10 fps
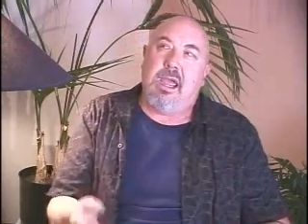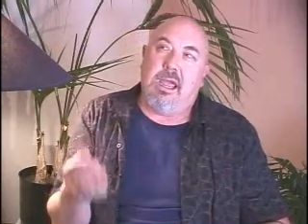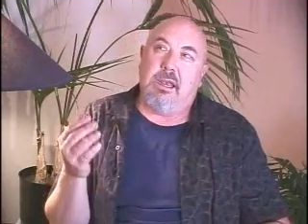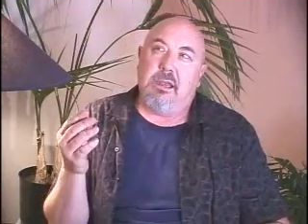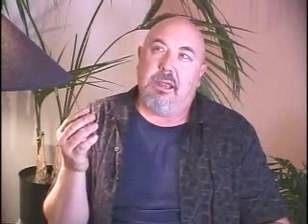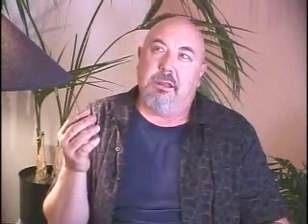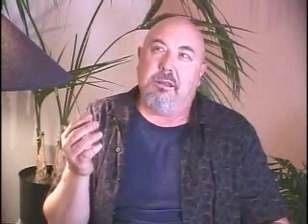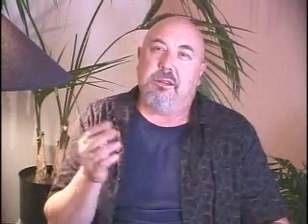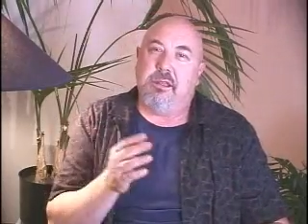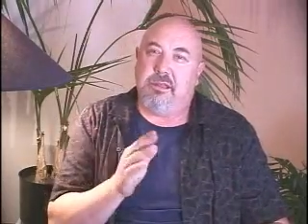And
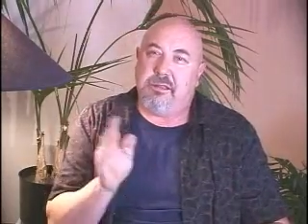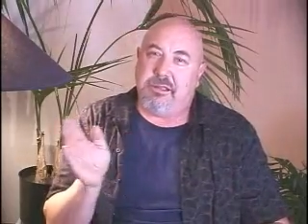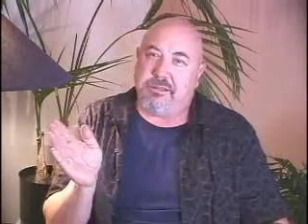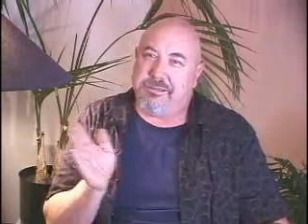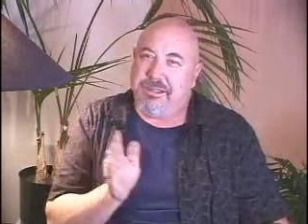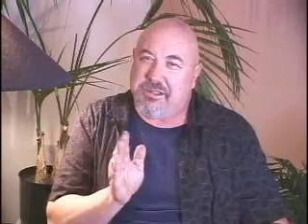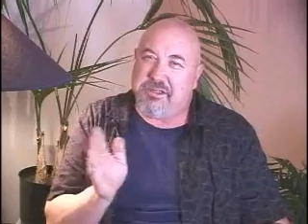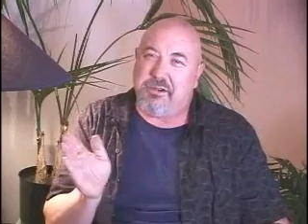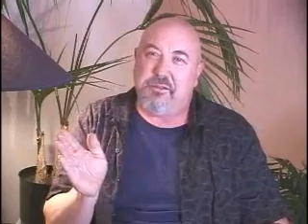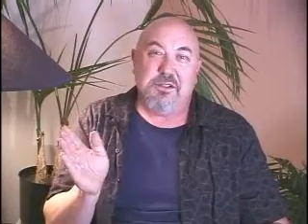the
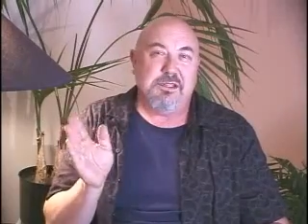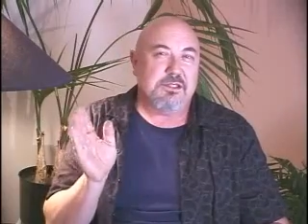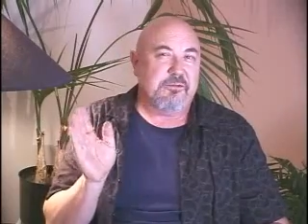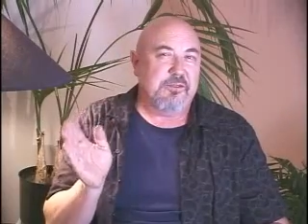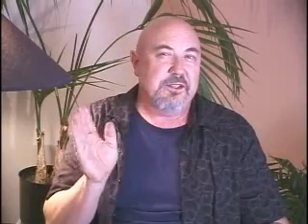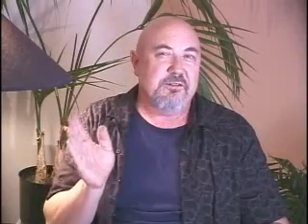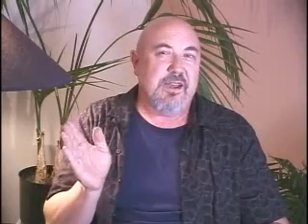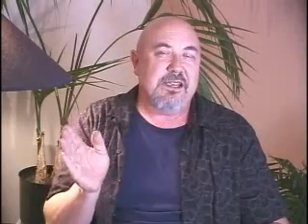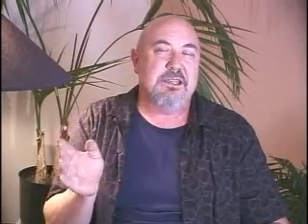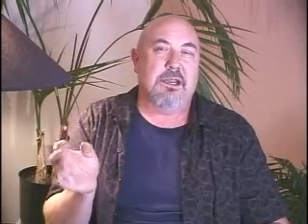difference is
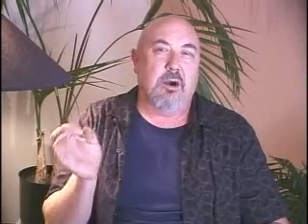fascinating.